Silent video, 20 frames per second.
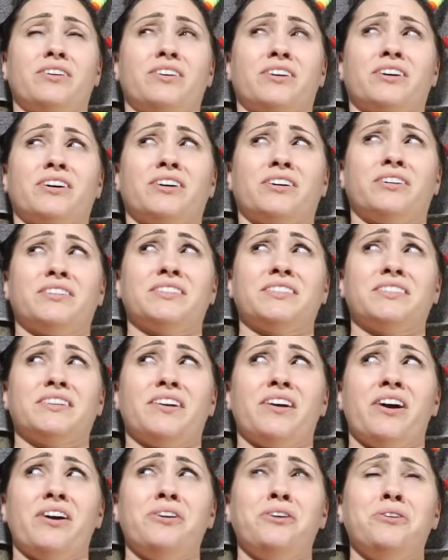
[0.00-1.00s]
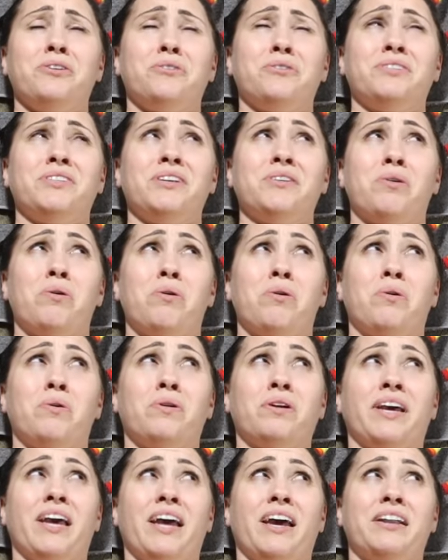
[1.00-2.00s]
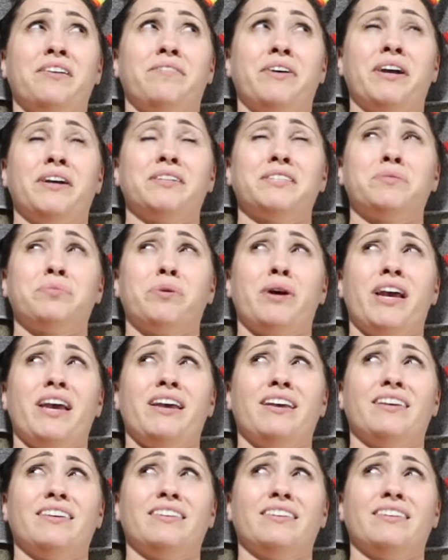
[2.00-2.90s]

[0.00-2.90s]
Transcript: Girls, are you using a whole can of hairspray?